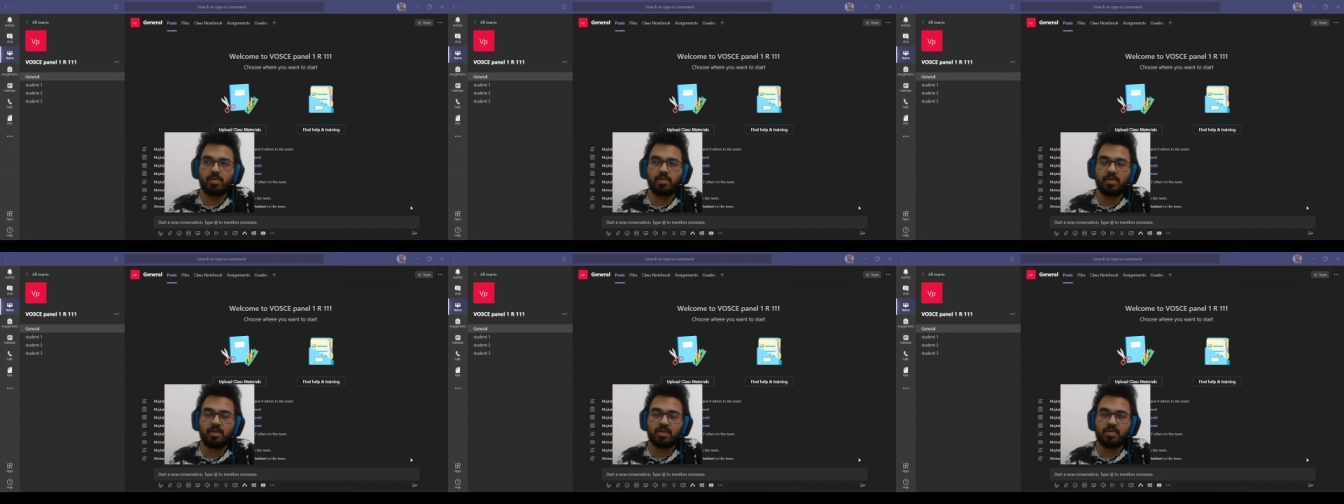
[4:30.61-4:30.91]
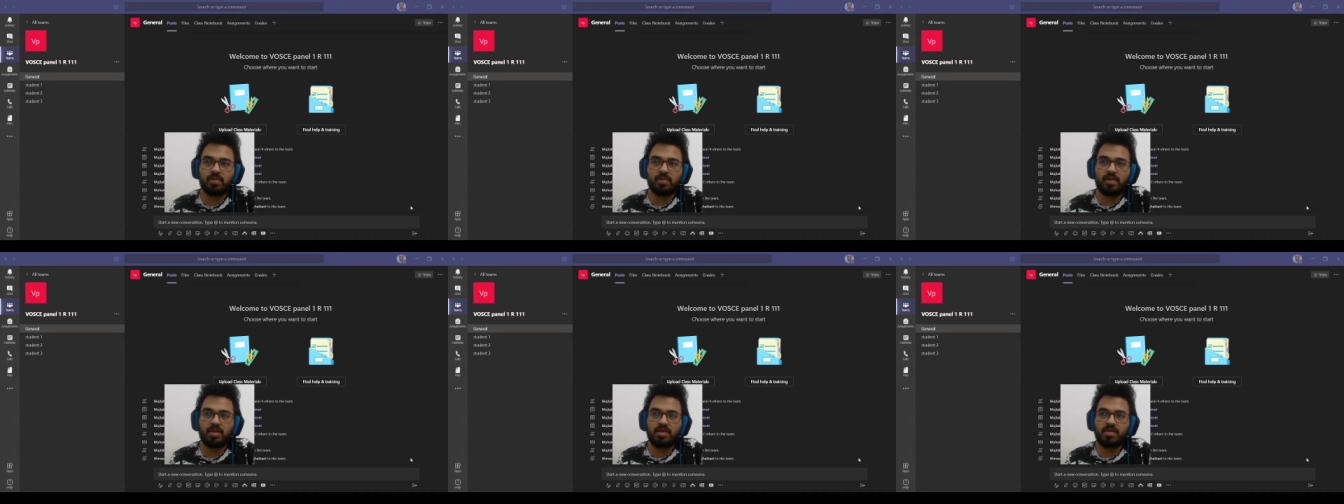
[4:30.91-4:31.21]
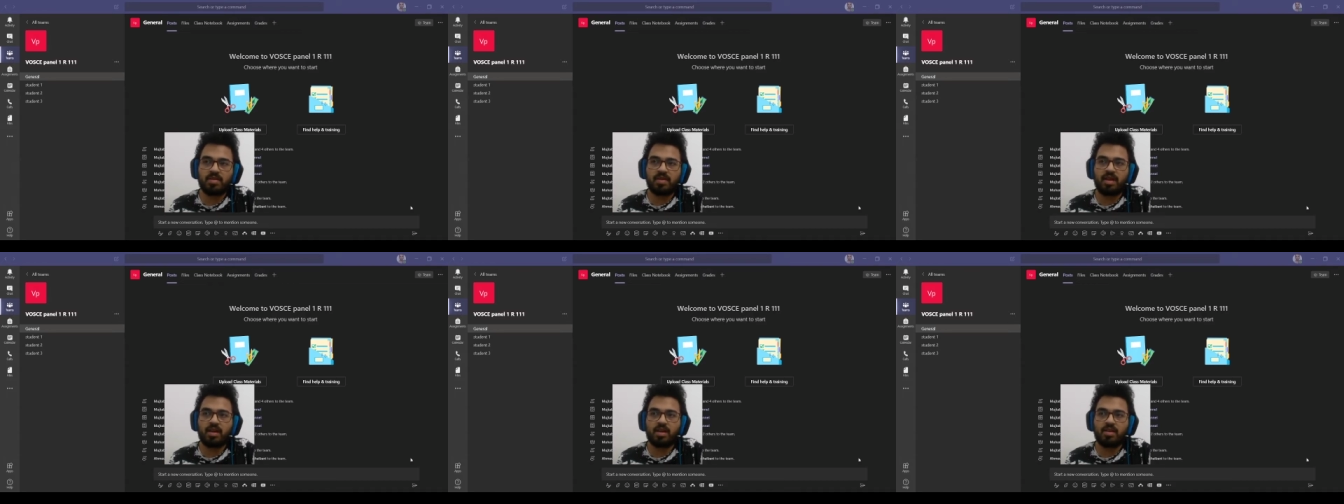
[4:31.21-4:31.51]
Please please
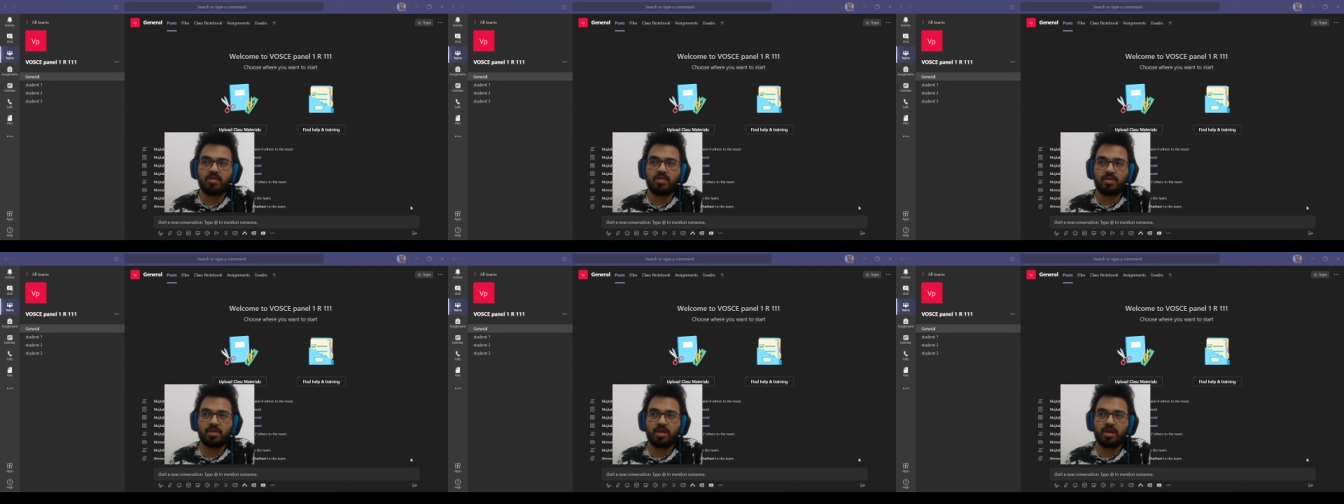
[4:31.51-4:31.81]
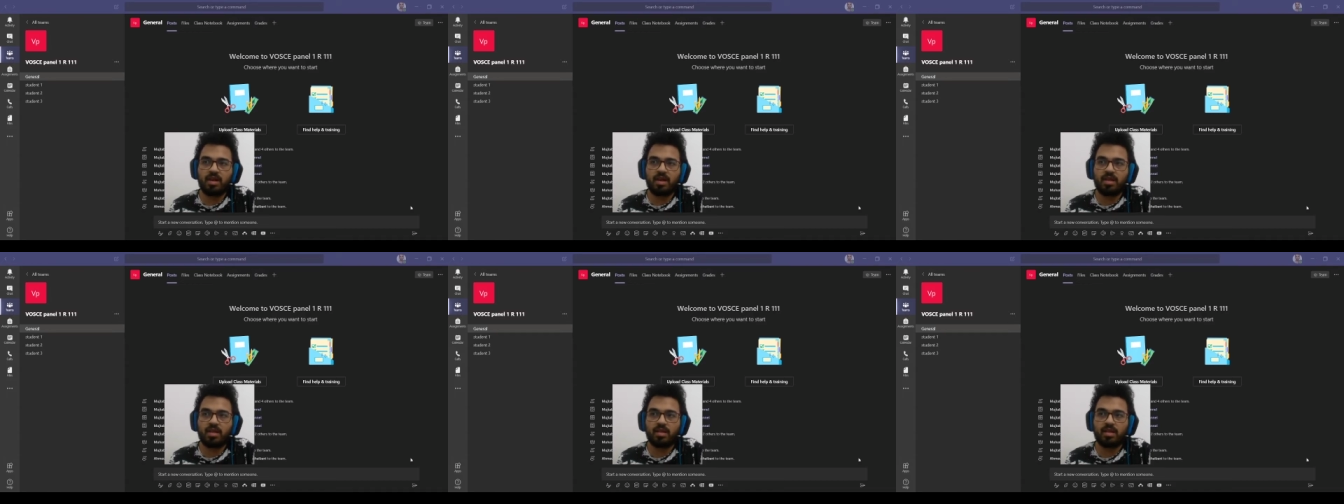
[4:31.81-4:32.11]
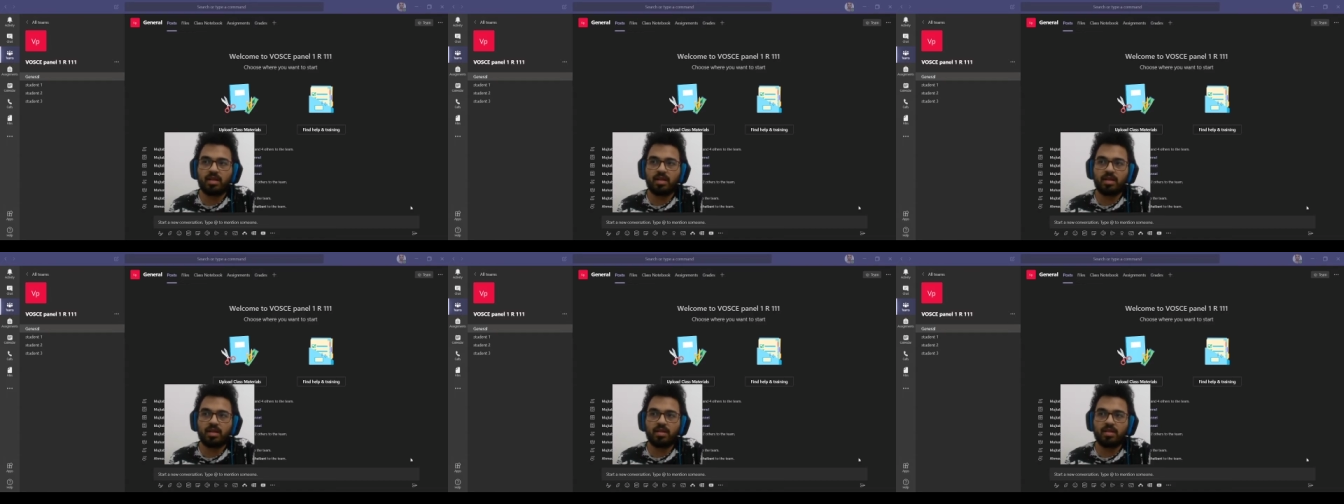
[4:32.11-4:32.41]
take history and
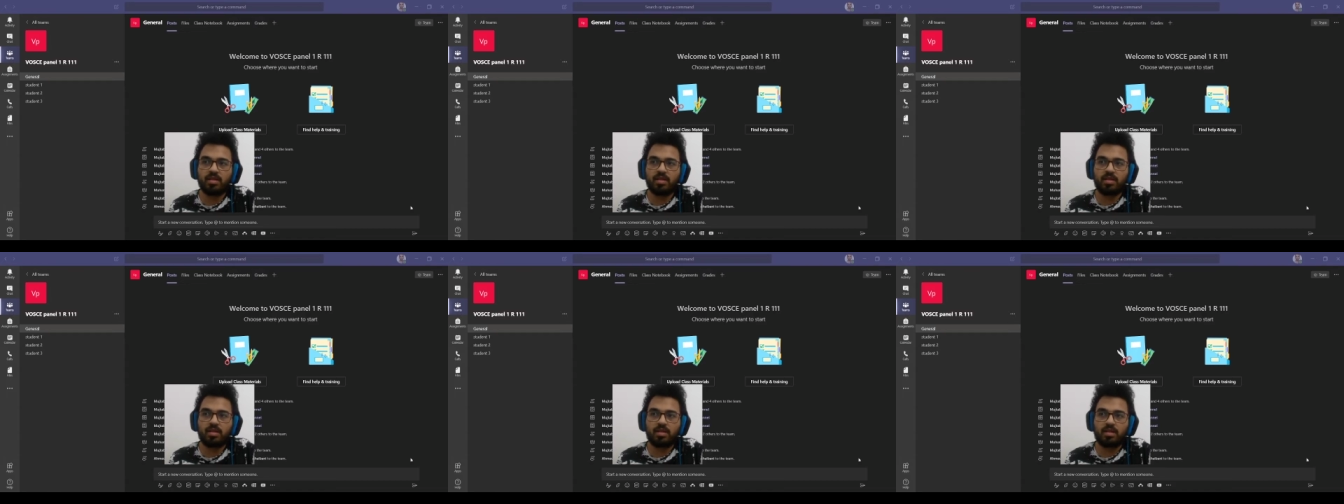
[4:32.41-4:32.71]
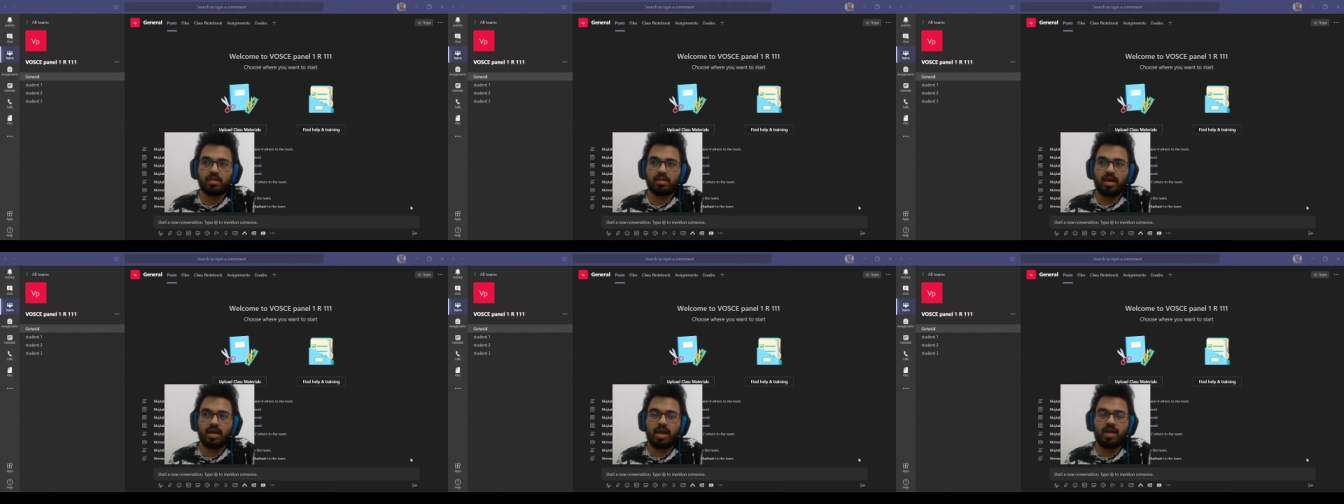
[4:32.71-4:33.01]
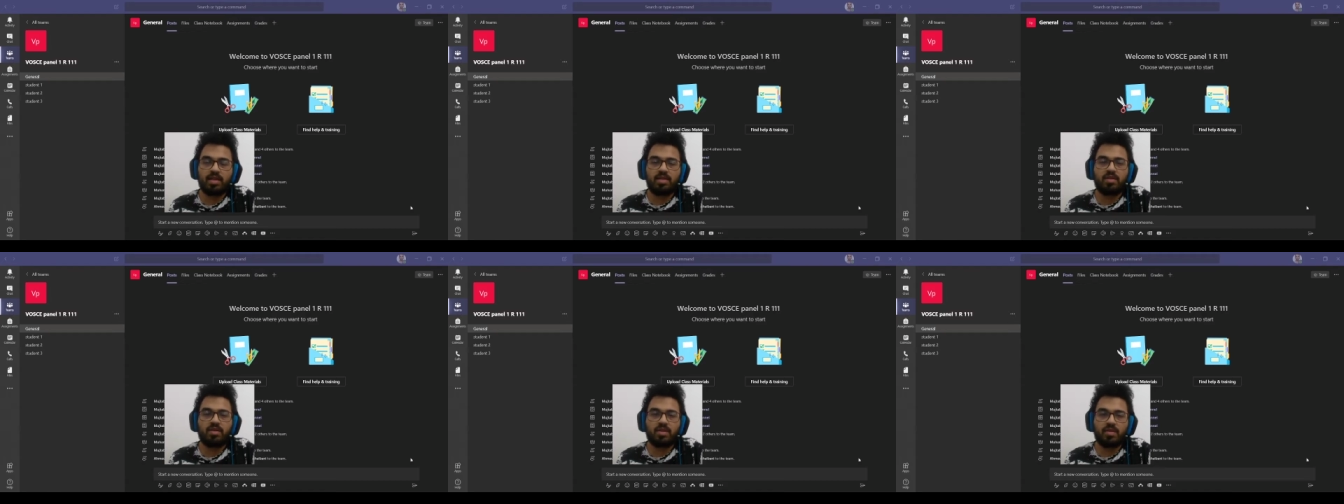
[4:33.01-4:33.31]

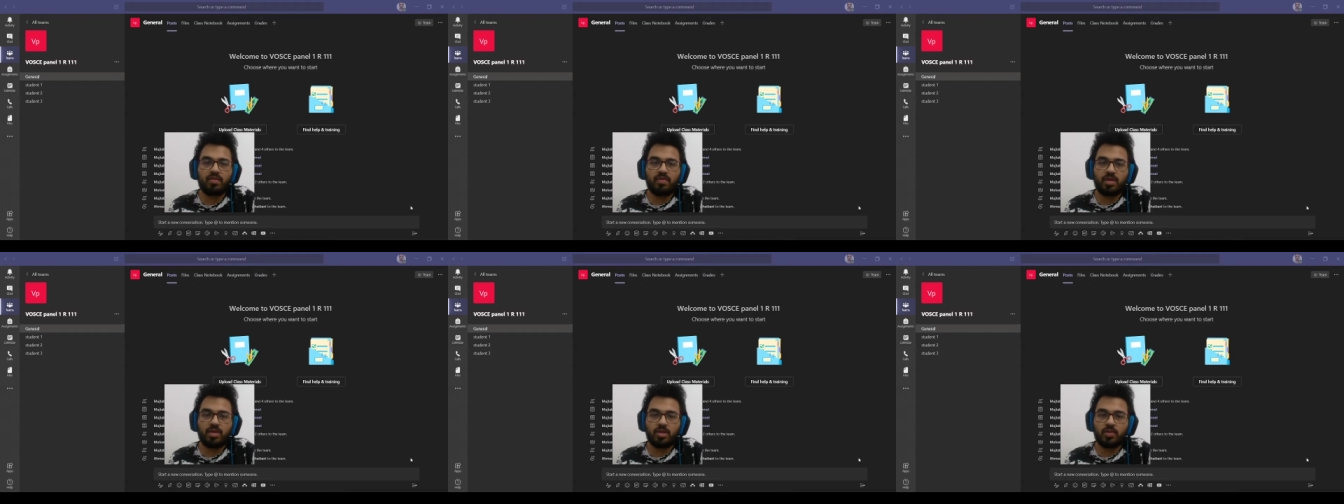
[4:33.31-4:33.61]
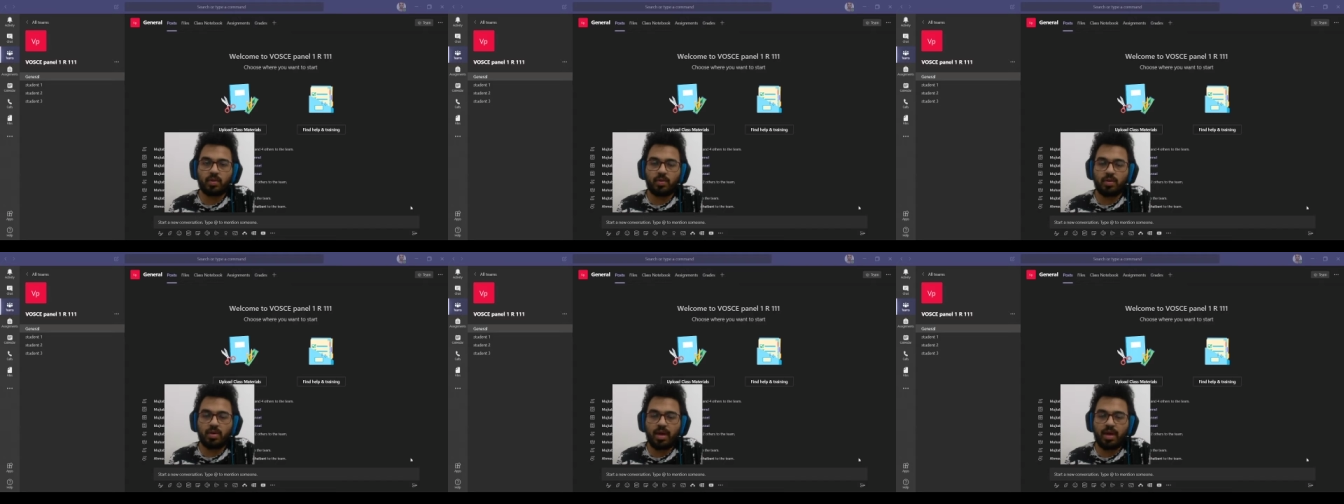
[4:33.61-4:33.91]
answer the following